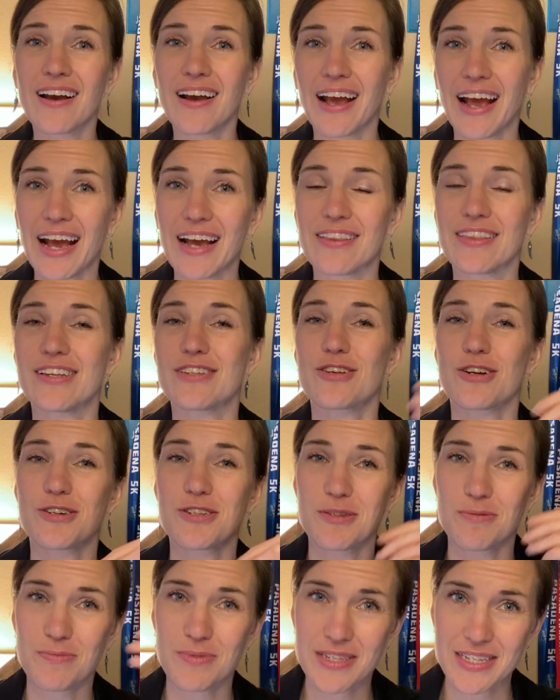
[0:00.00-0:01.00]
hey, these are
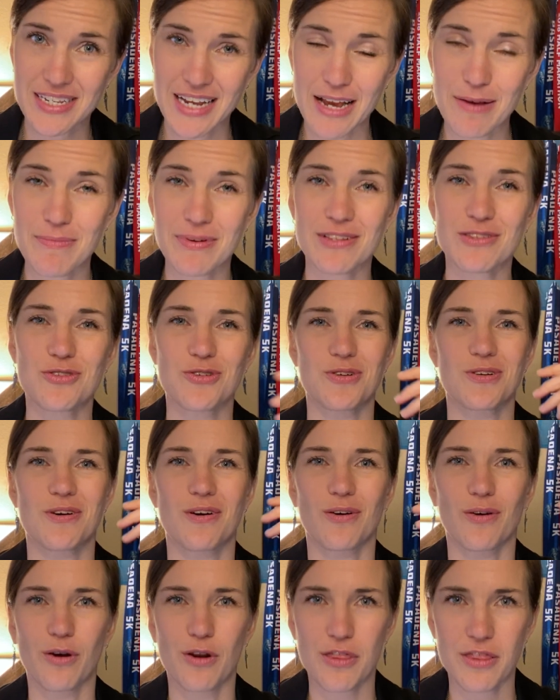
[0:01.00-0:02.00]
some statements
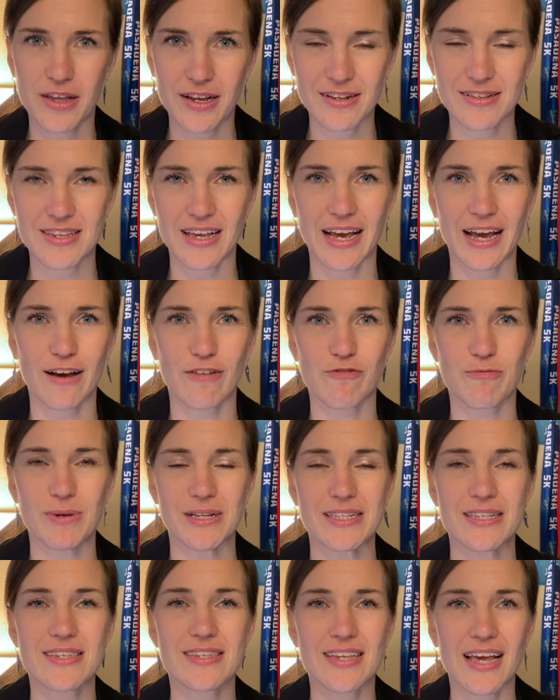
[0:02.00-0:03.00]
or things that have
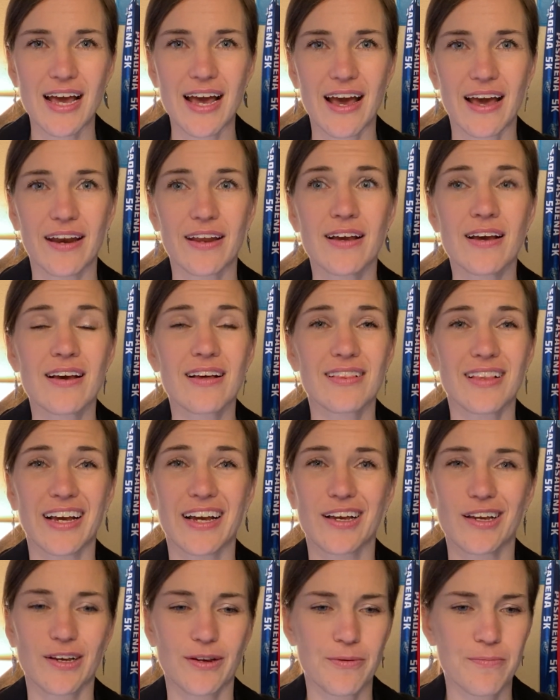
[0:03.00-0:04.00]
been said,
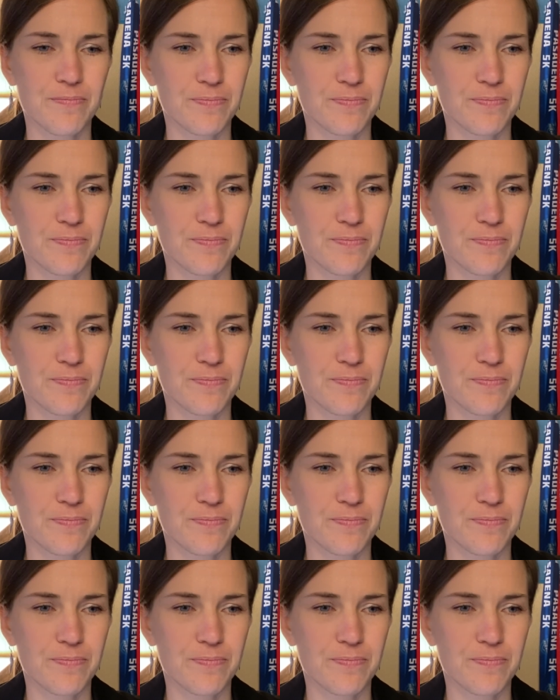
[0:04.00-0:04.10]
like,